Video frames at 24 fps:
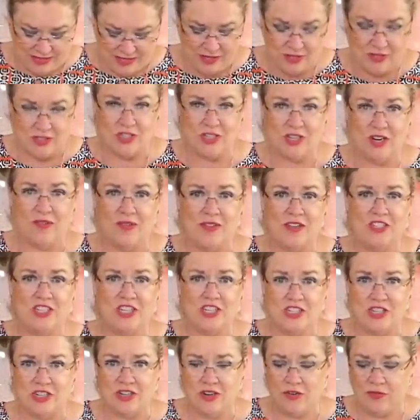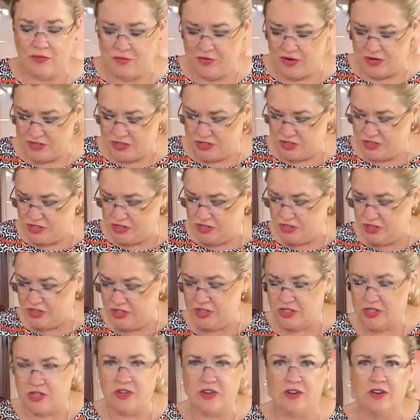I used it on the ginger,
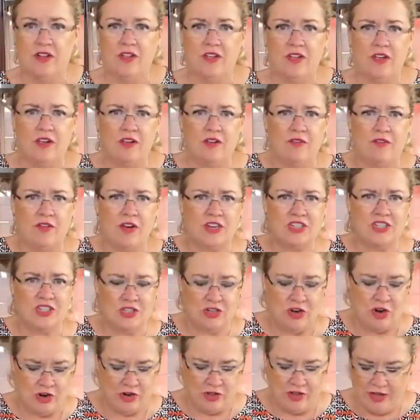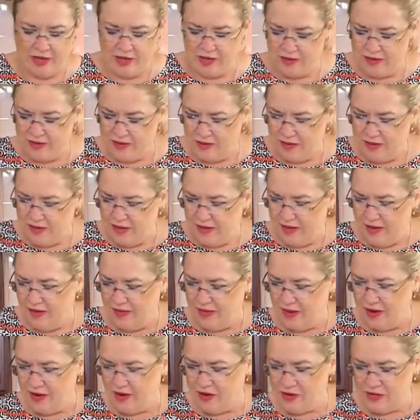fresh garlic, and
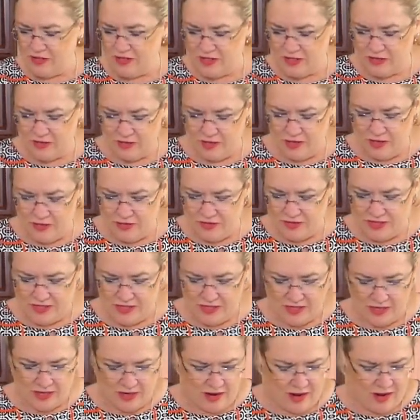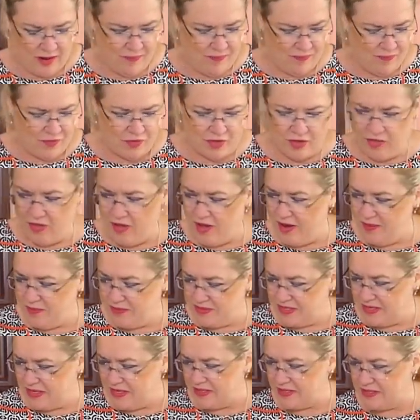then I also used it for the lime
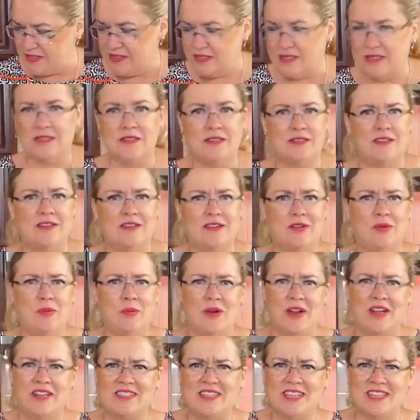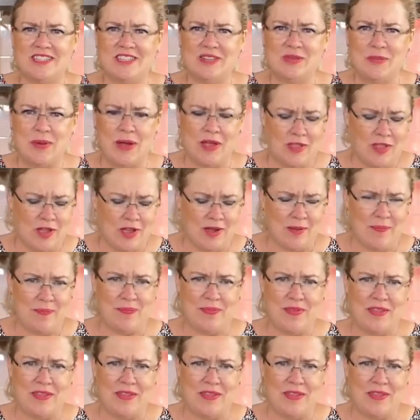zest, when I zested my lime.